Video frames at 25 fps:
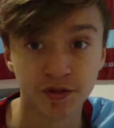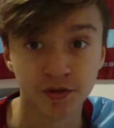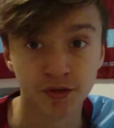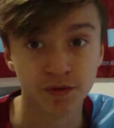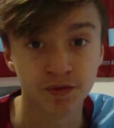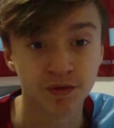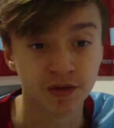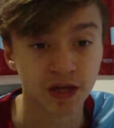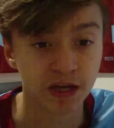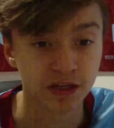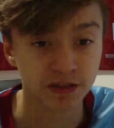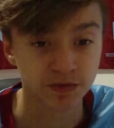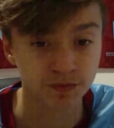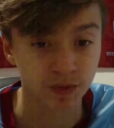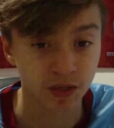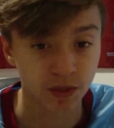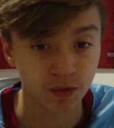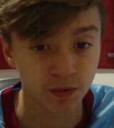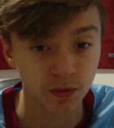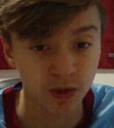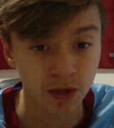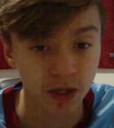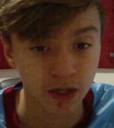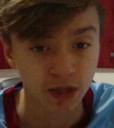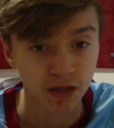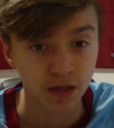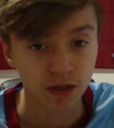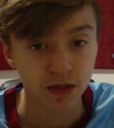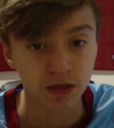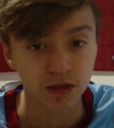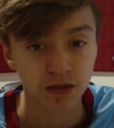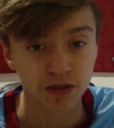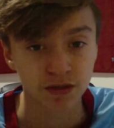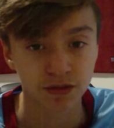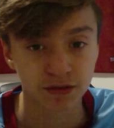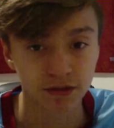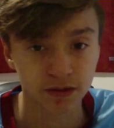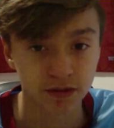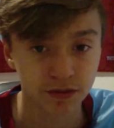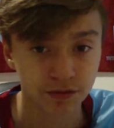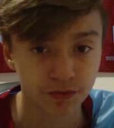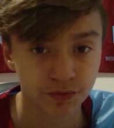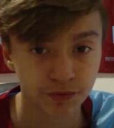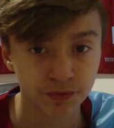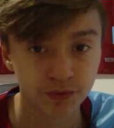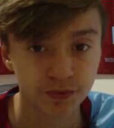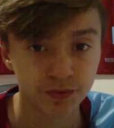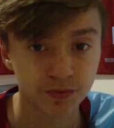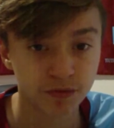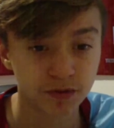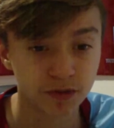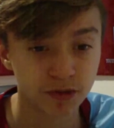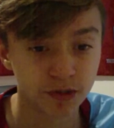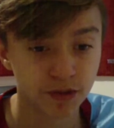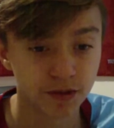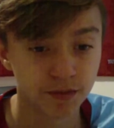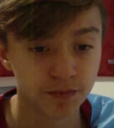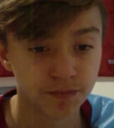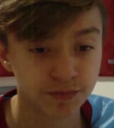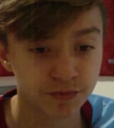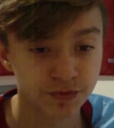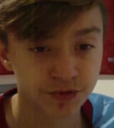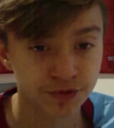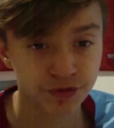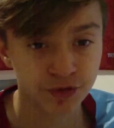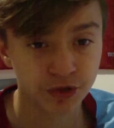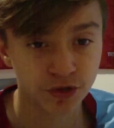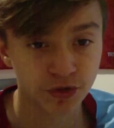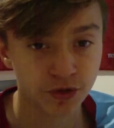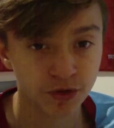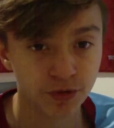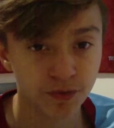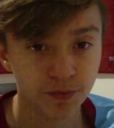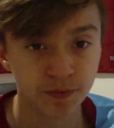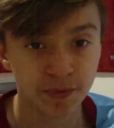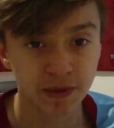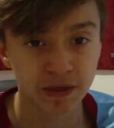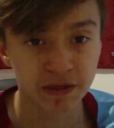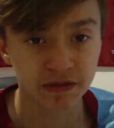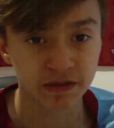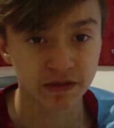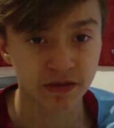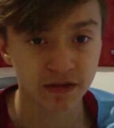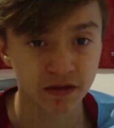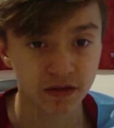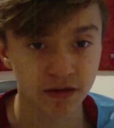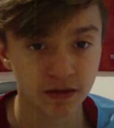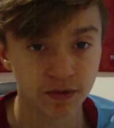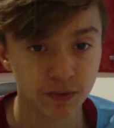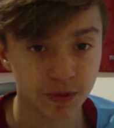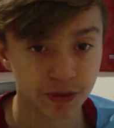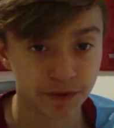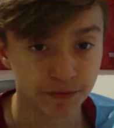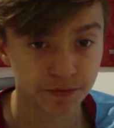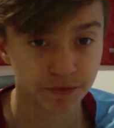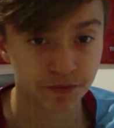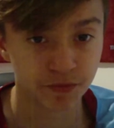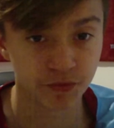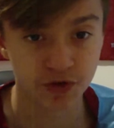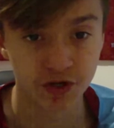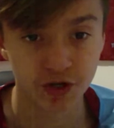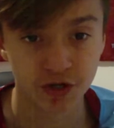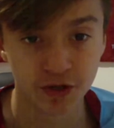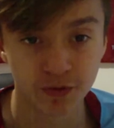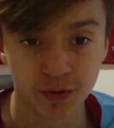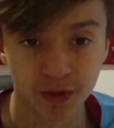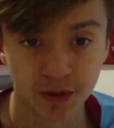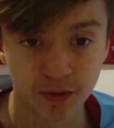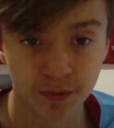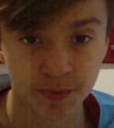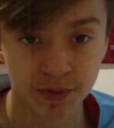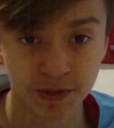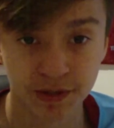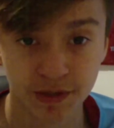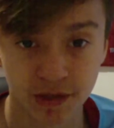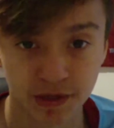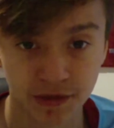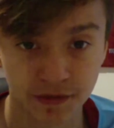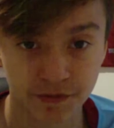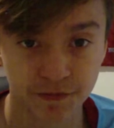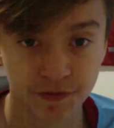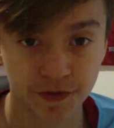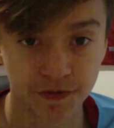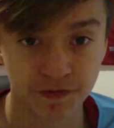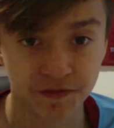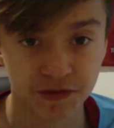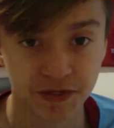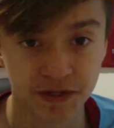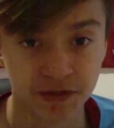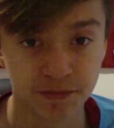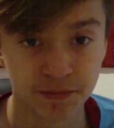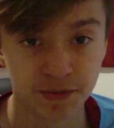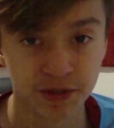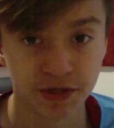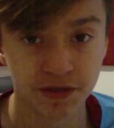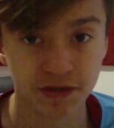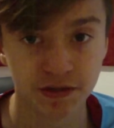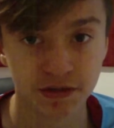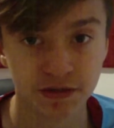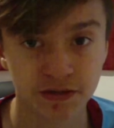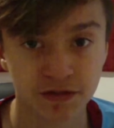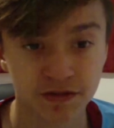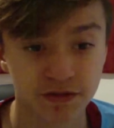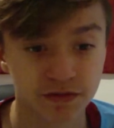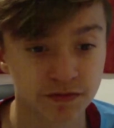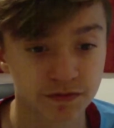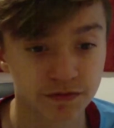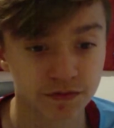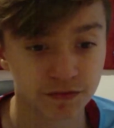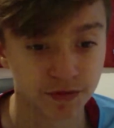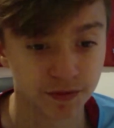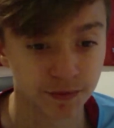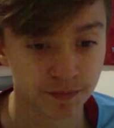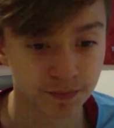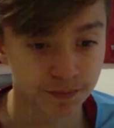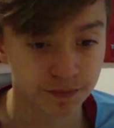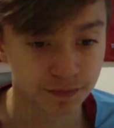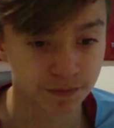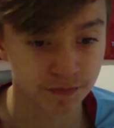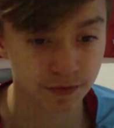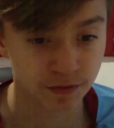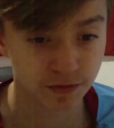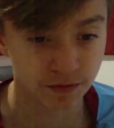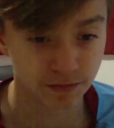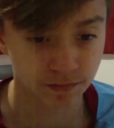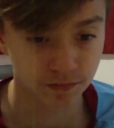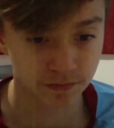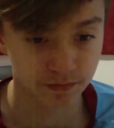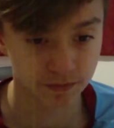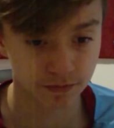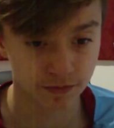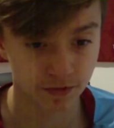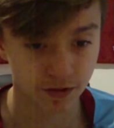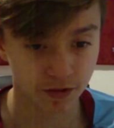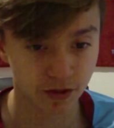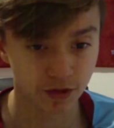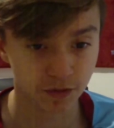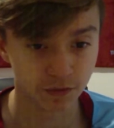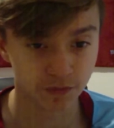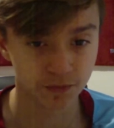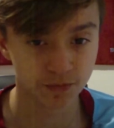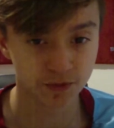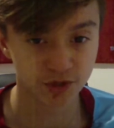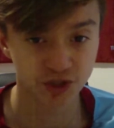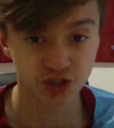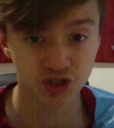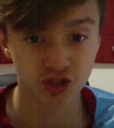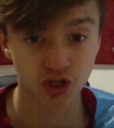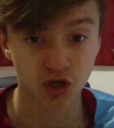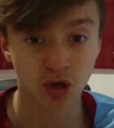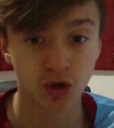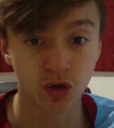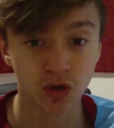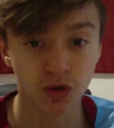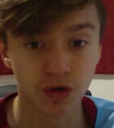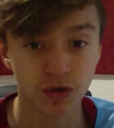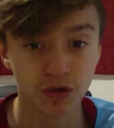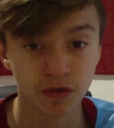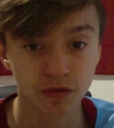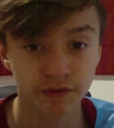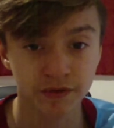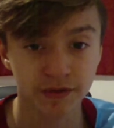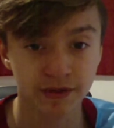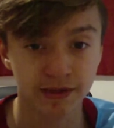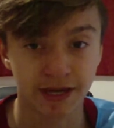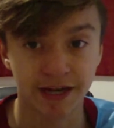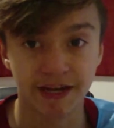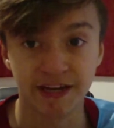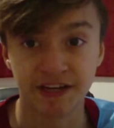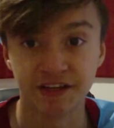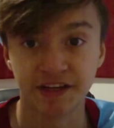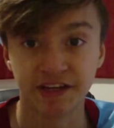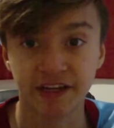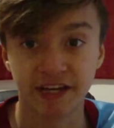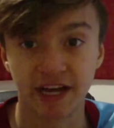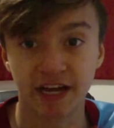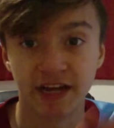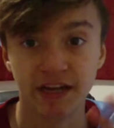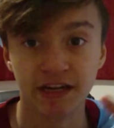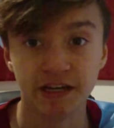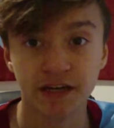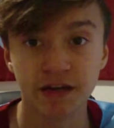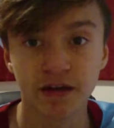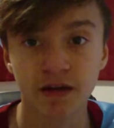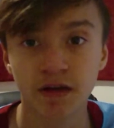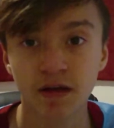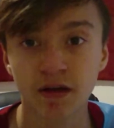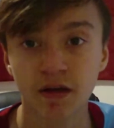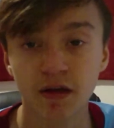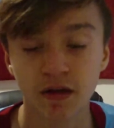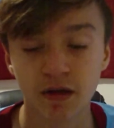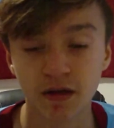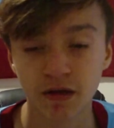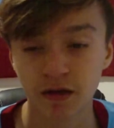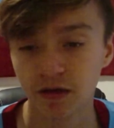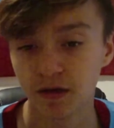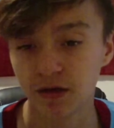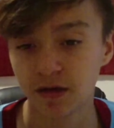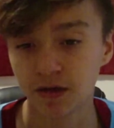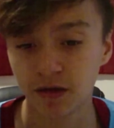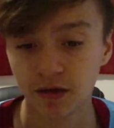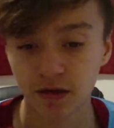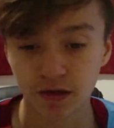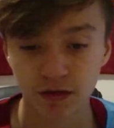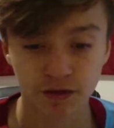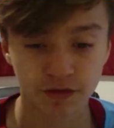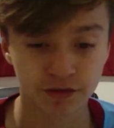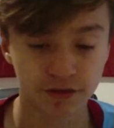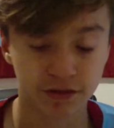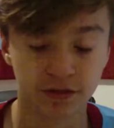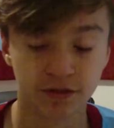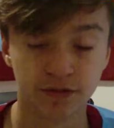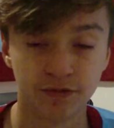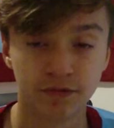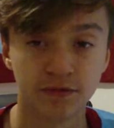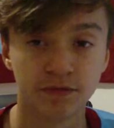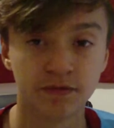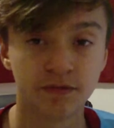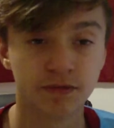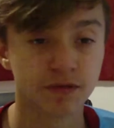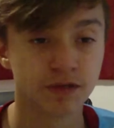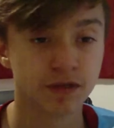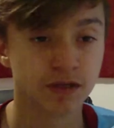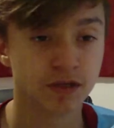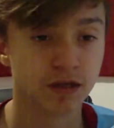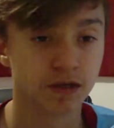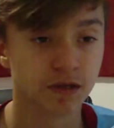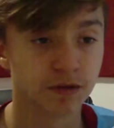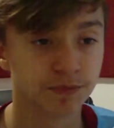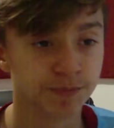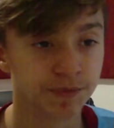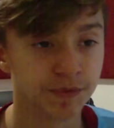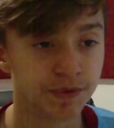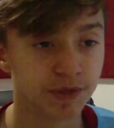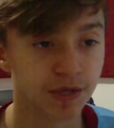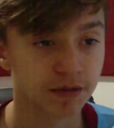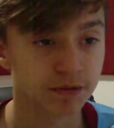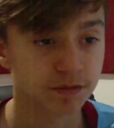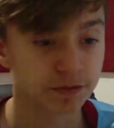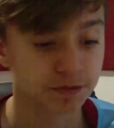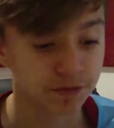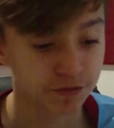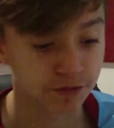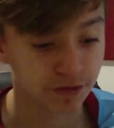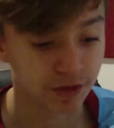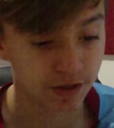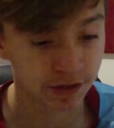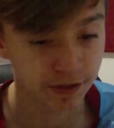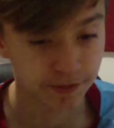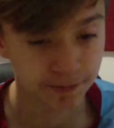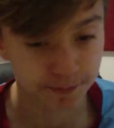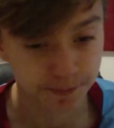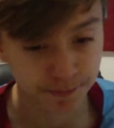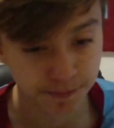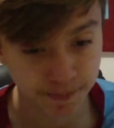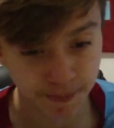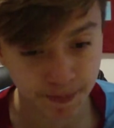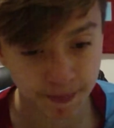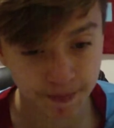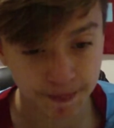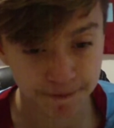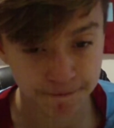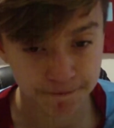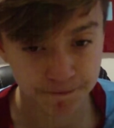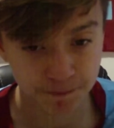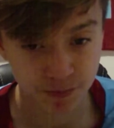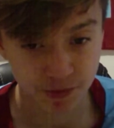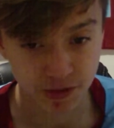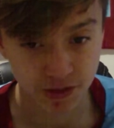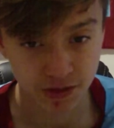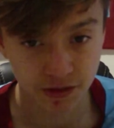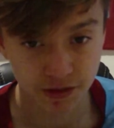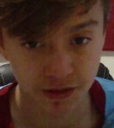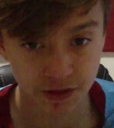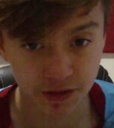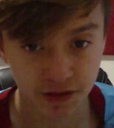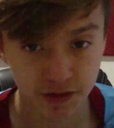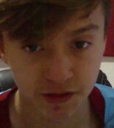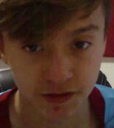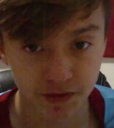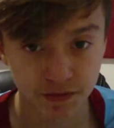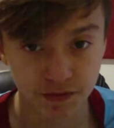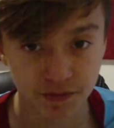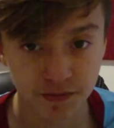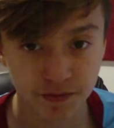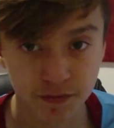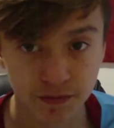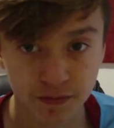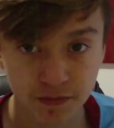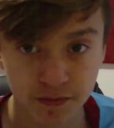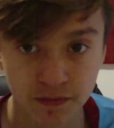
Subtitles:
do that as well. So Tottenham basically went 3-0 up in like 15 minutes from a goal from Son, Kane and Kane. So yeah, that was great. And then